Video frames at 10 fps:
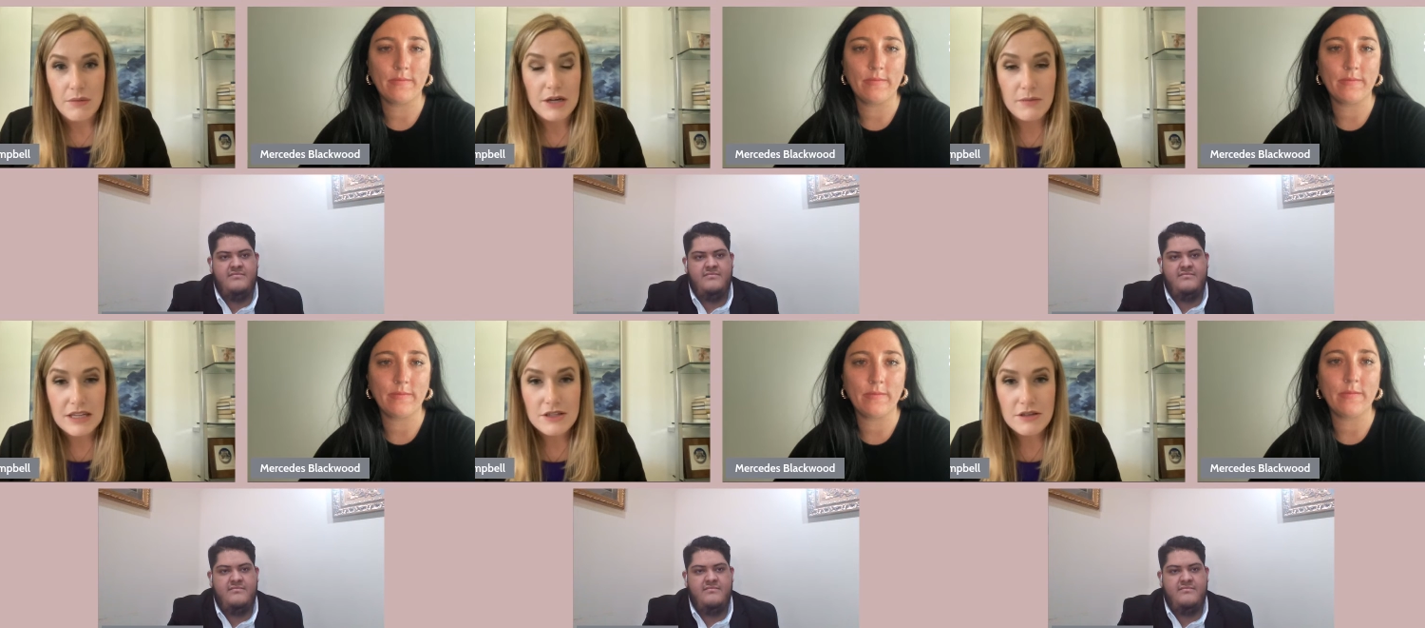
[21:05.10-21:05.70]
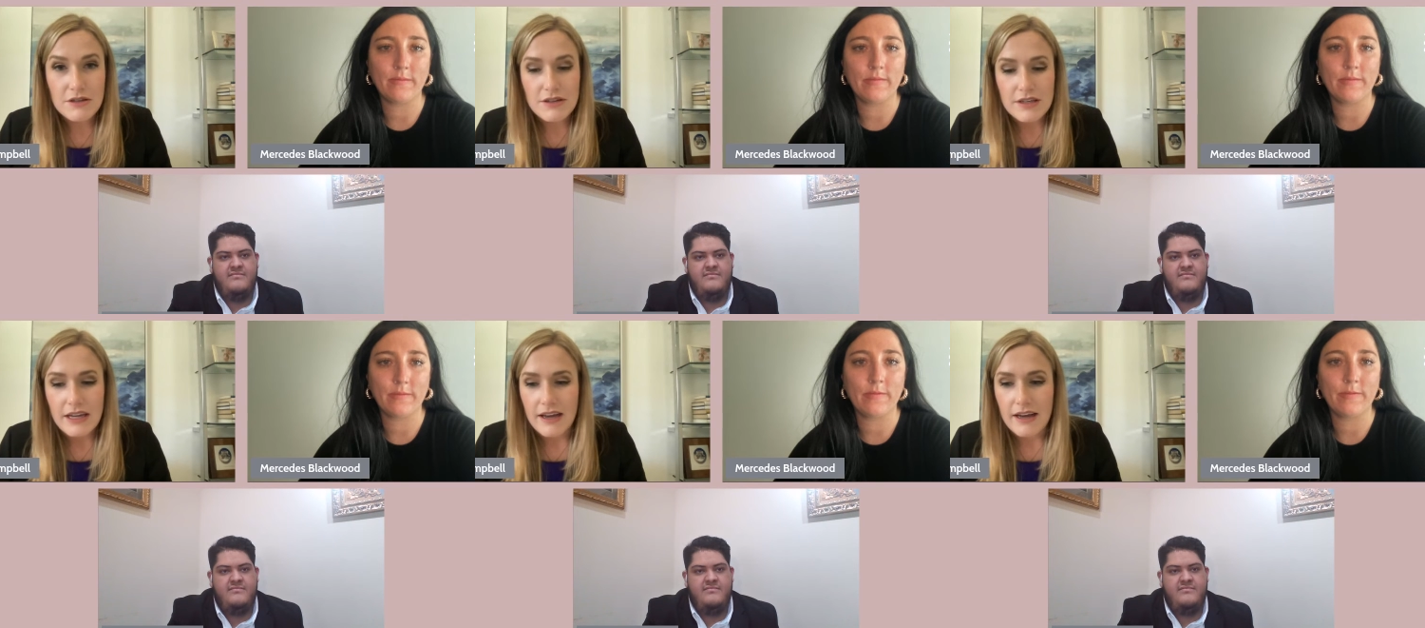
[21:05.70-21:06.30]
Speaker 1: monumental
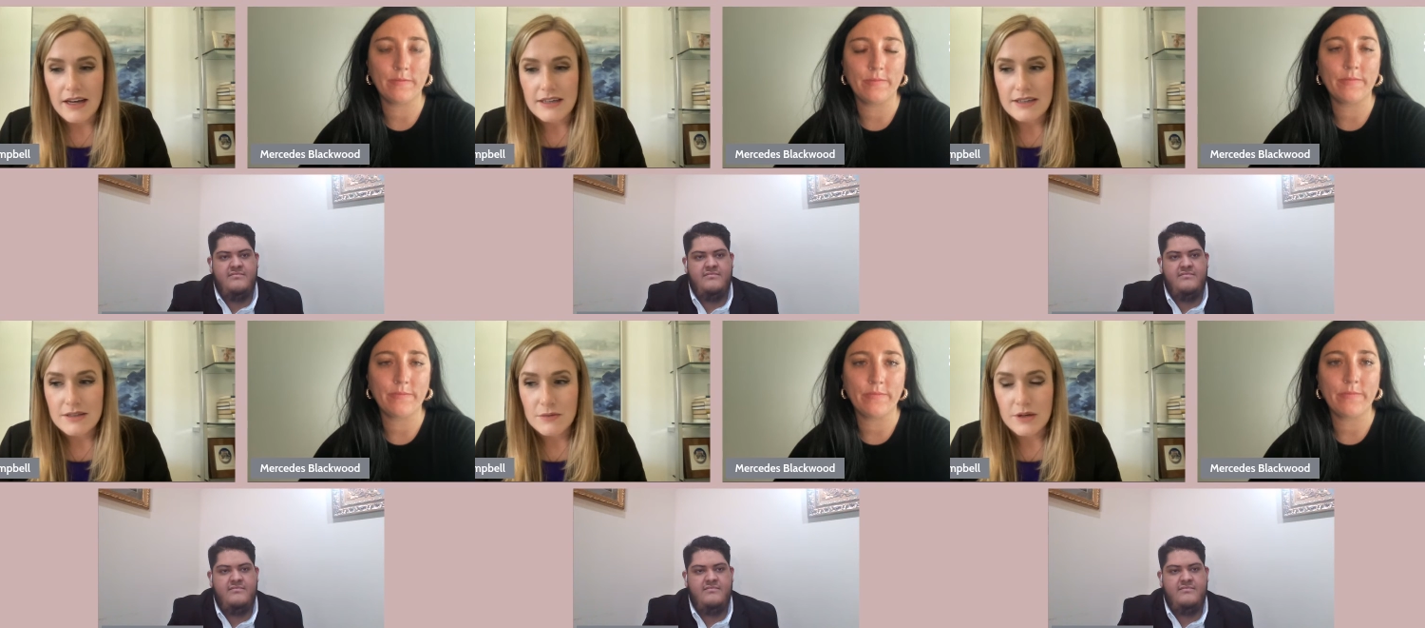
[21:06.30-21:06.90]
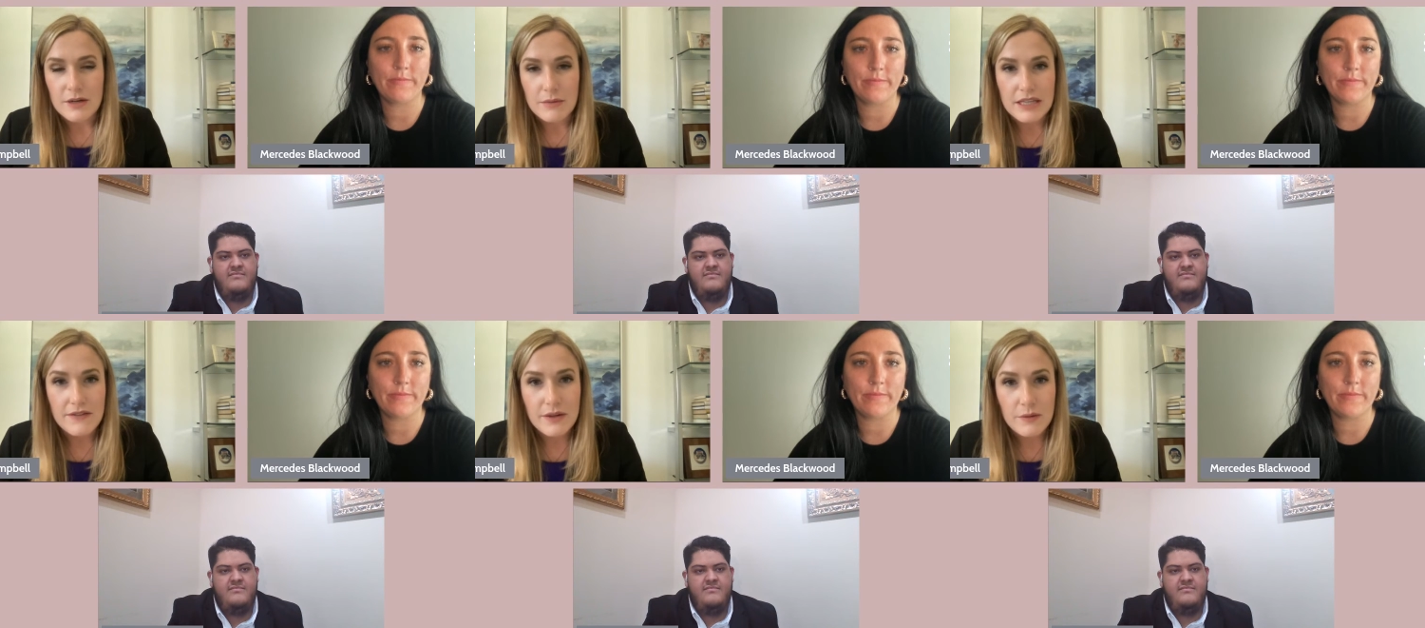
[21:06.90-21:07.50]
and we're going to
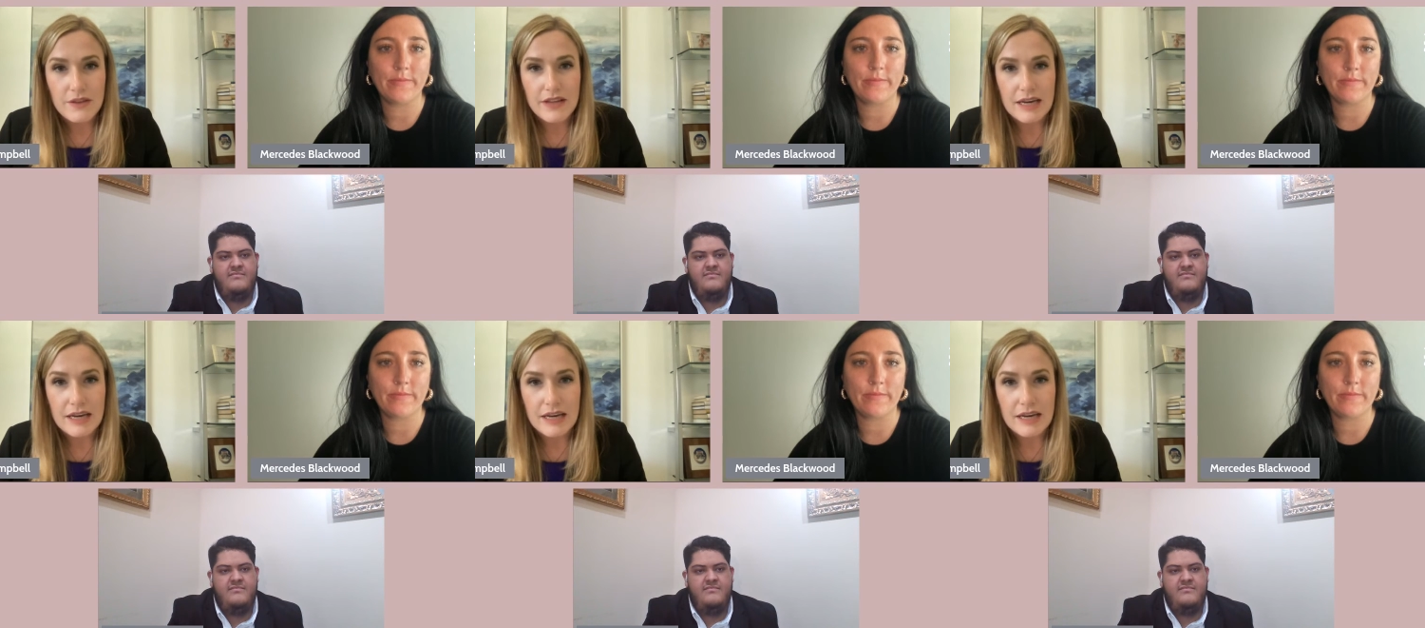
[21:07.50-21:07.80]
be living with